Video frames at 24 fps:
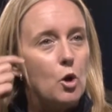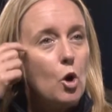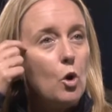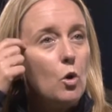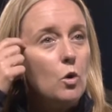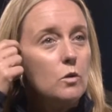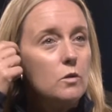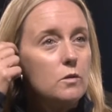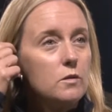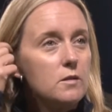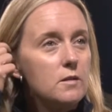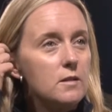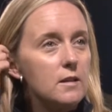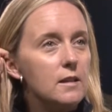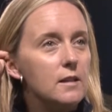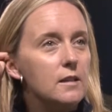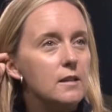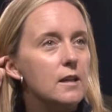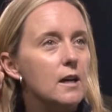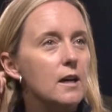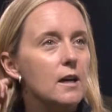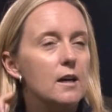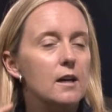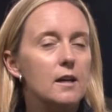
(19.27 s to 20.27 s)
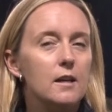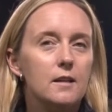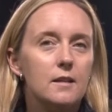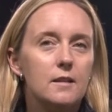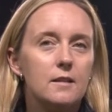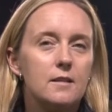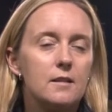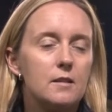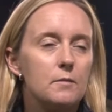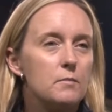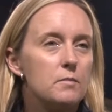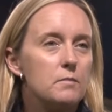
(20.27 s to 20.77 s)
goals and
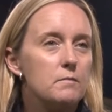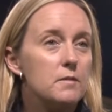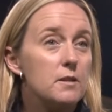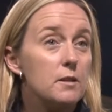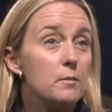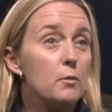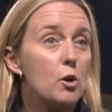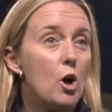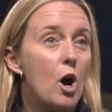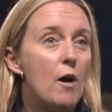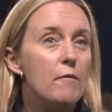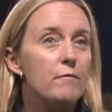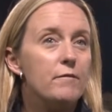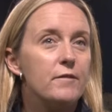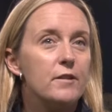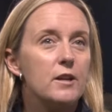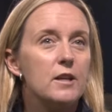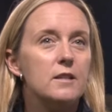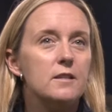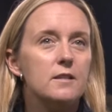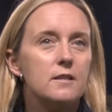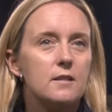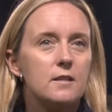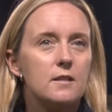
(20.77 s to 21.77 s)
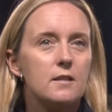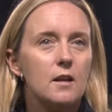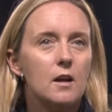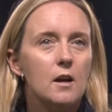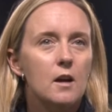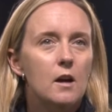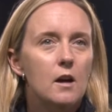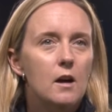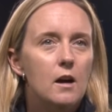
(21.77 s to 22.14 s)
some confidence.